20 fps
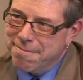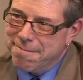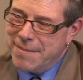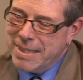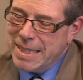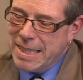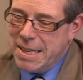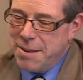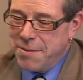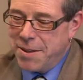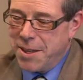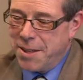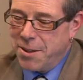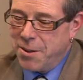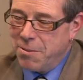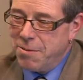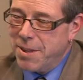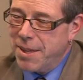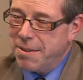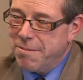And if they
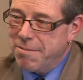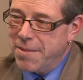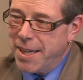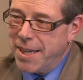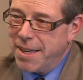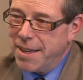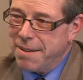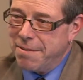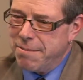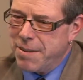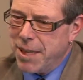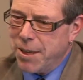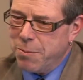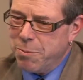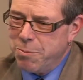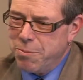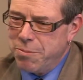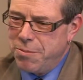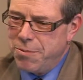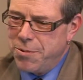don't, then they can
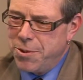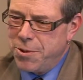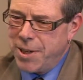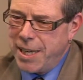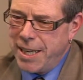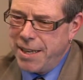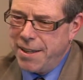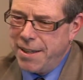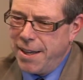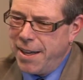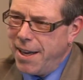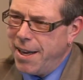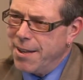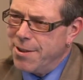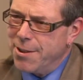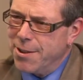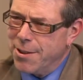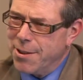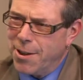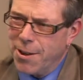help train the
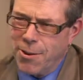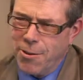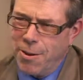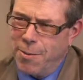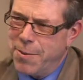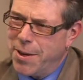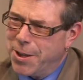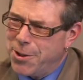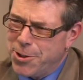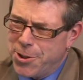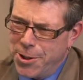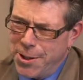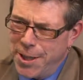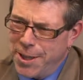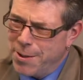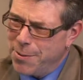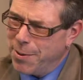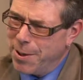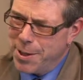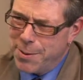agent, although I'm not sure
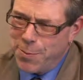that's the way it's